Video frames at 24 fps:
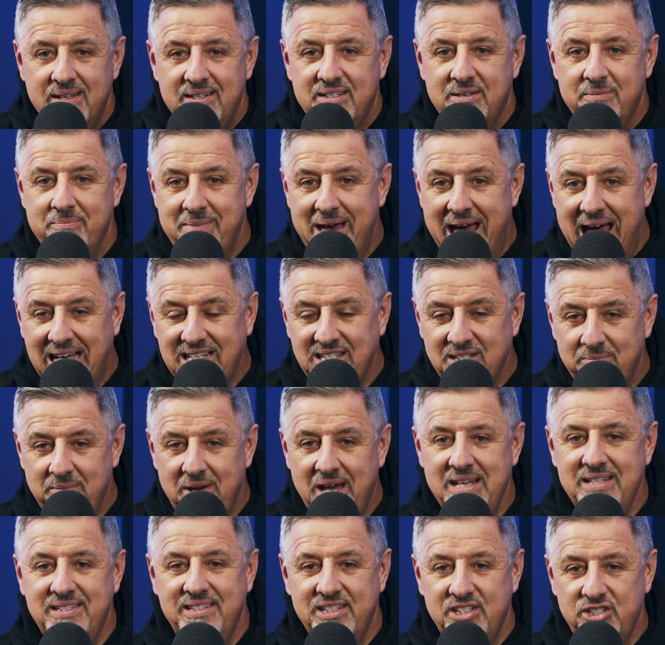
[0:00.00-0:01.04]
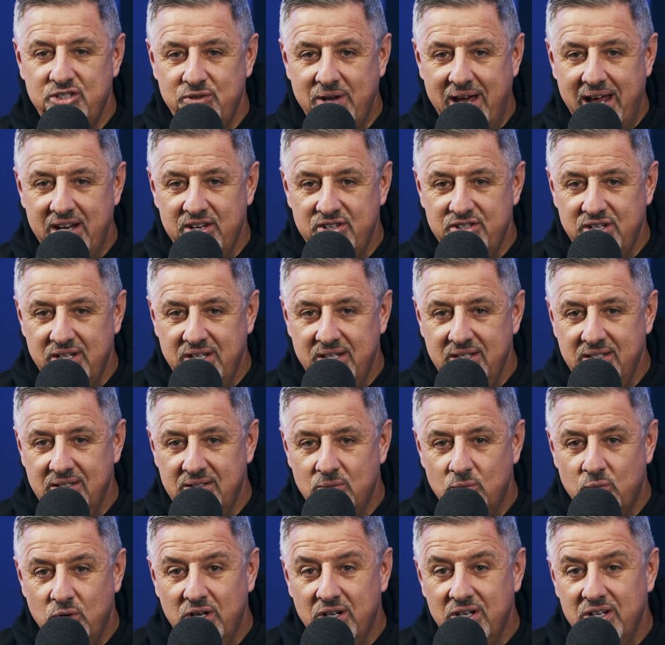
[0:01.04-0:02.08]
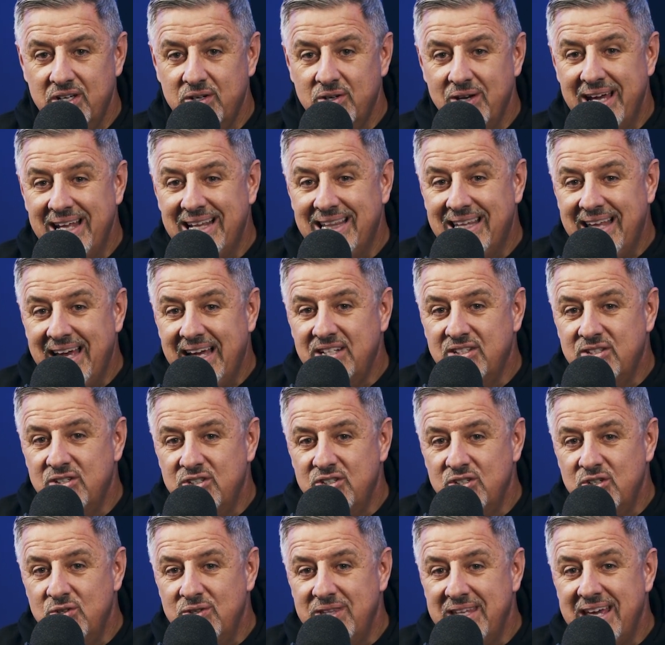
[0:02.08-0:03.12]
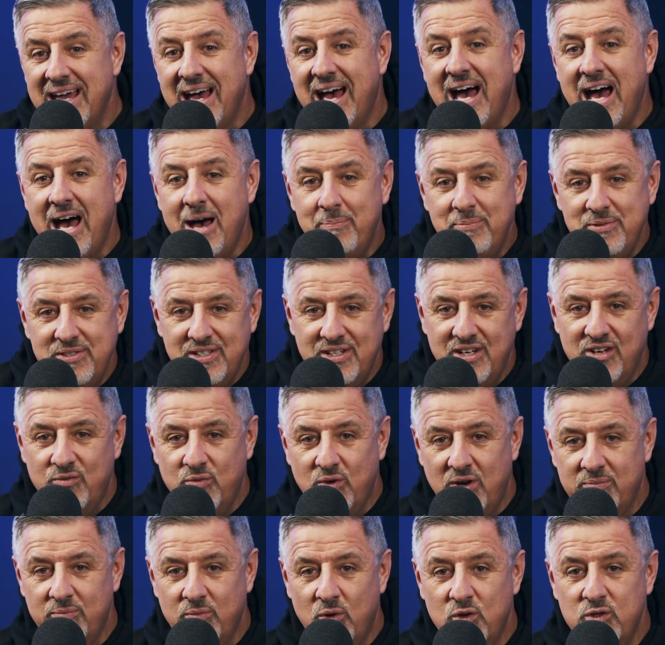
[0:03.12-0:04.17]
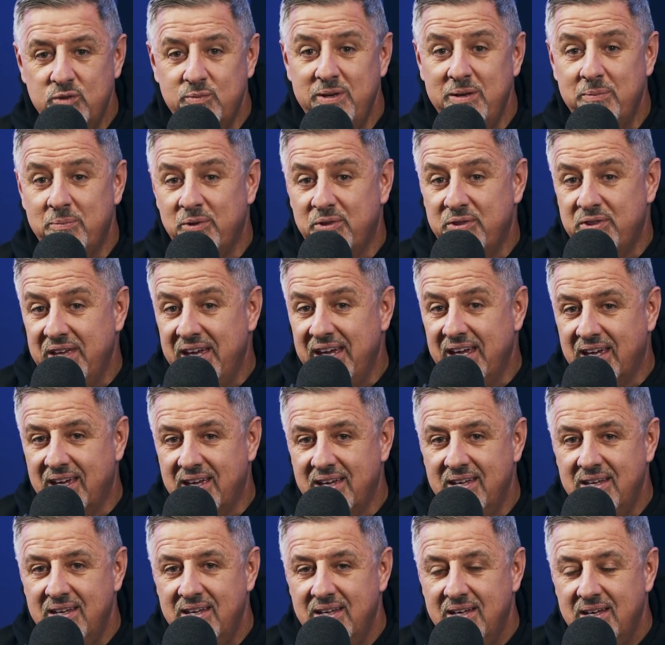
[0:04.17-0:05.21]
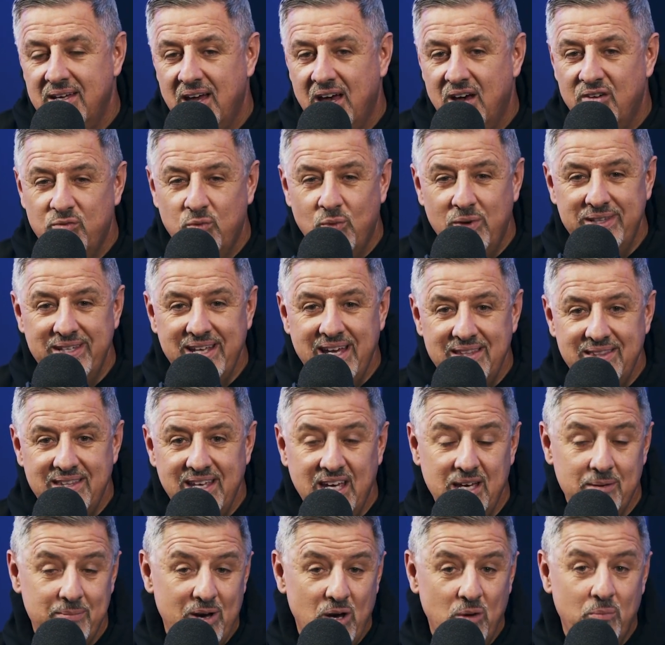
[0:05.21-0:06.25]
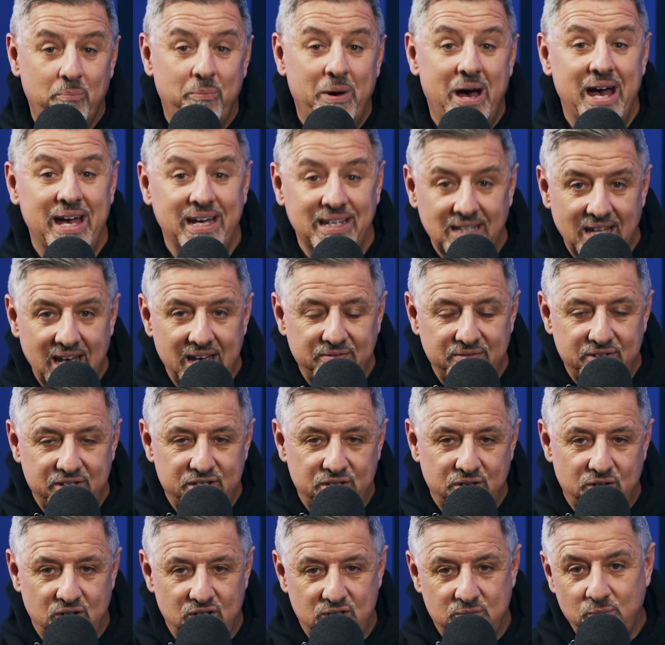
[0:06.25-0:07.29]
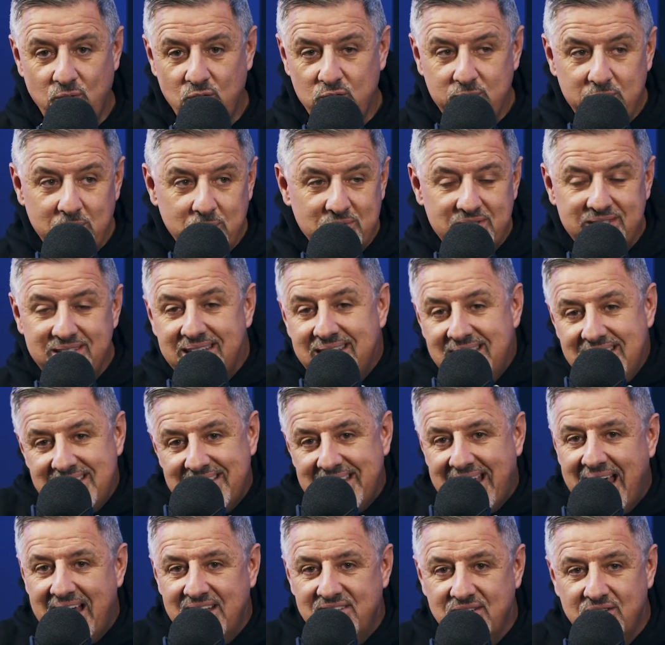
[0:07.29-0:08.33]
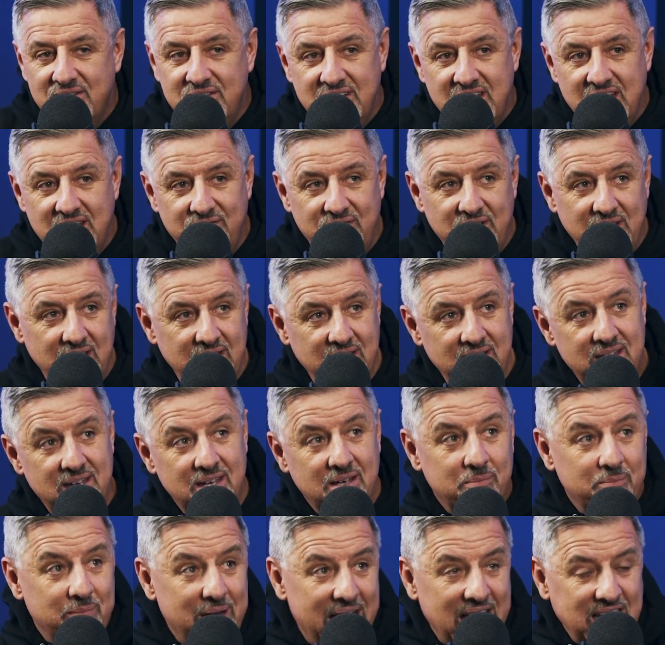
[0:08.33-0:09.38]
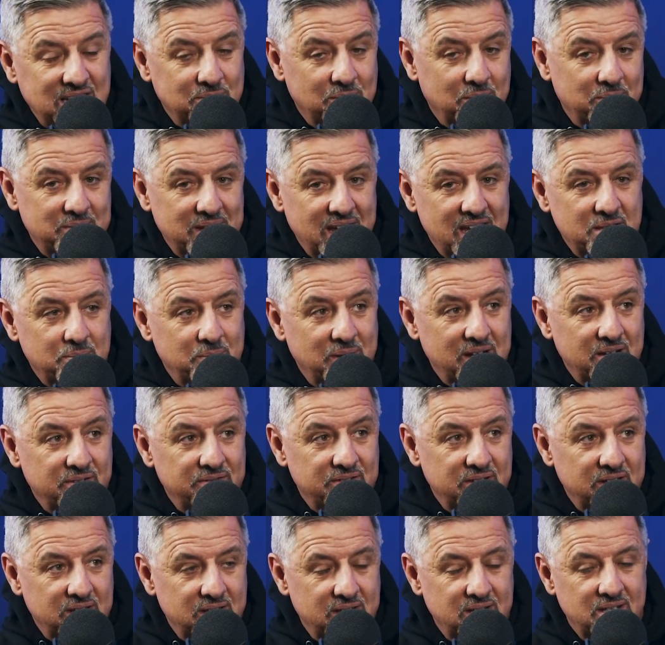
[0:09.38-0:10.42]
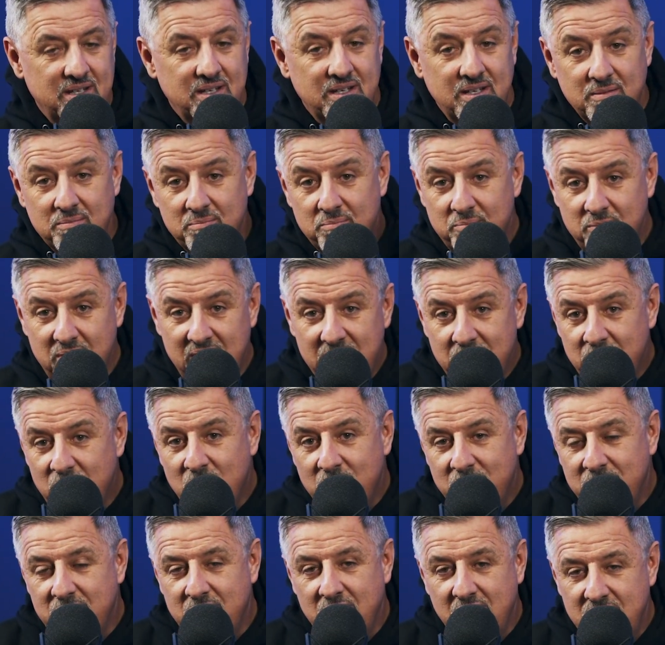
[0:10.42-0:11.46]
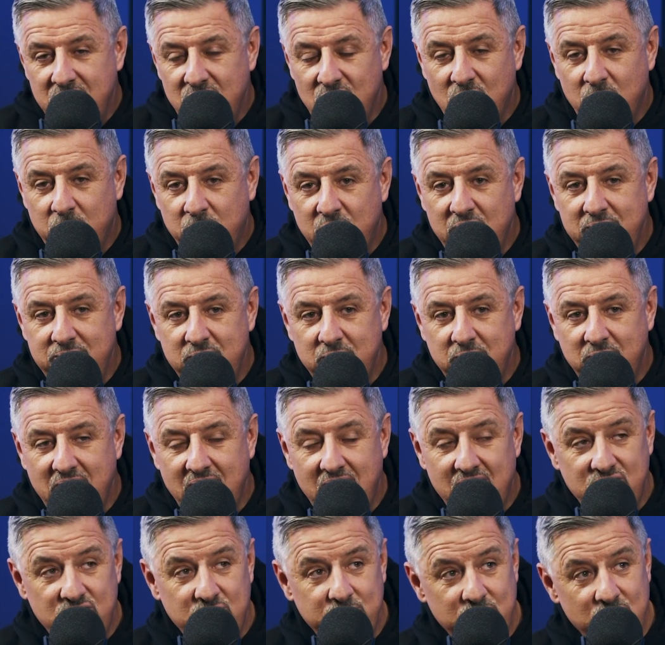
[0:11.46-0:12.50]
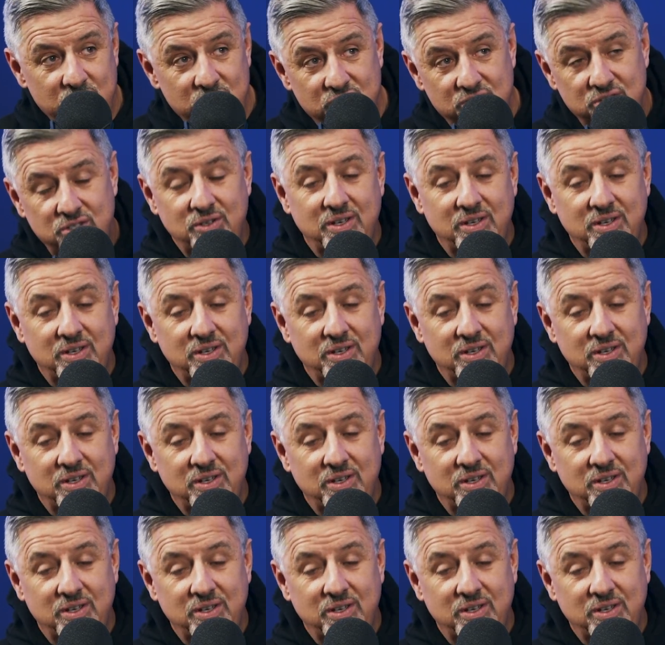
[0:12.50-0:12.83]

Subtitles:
To maximize this strategy, we're going to elect to do the opposite of what most people think of when they think about buying life insurance. Most people see these ads on TV, maximum death benefit, minimum, premium contribution.